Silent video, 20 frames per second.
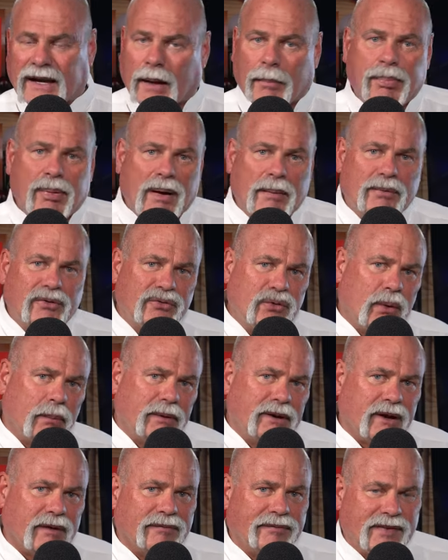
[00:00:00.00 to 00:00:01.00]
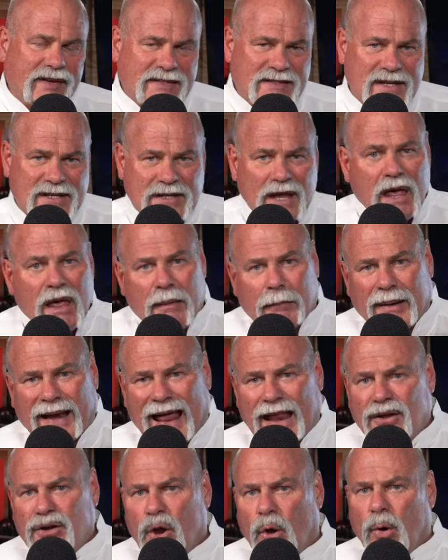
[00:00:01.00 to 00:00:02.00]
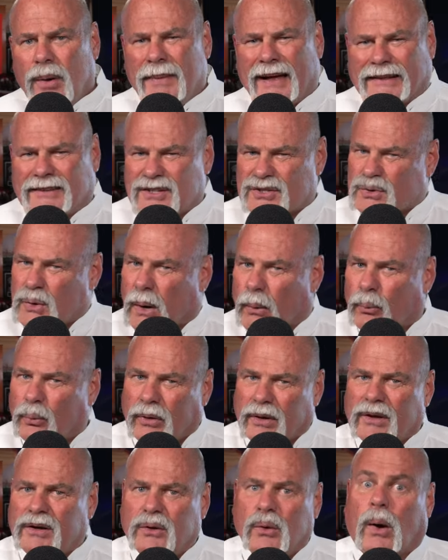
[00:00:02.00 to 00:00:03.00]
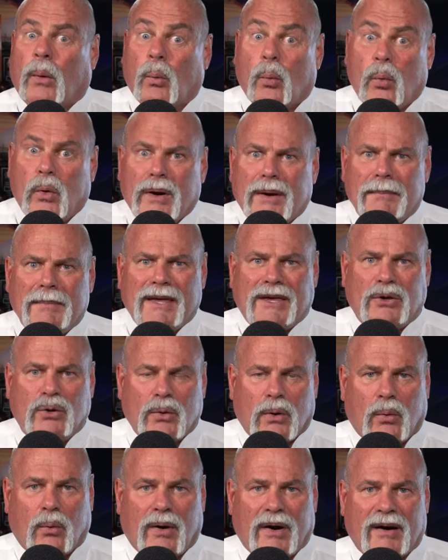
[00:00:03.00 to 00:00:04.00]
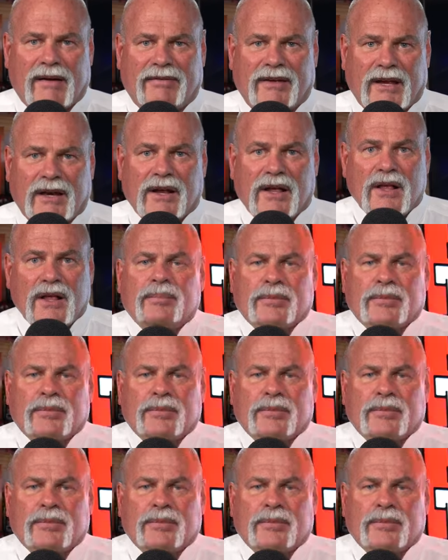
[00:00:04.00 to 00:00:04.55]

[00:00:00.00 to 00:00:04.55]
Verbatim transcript: Now, plumbers normally don't fix this, but I know about this, so I really do. I want to make you aware of it.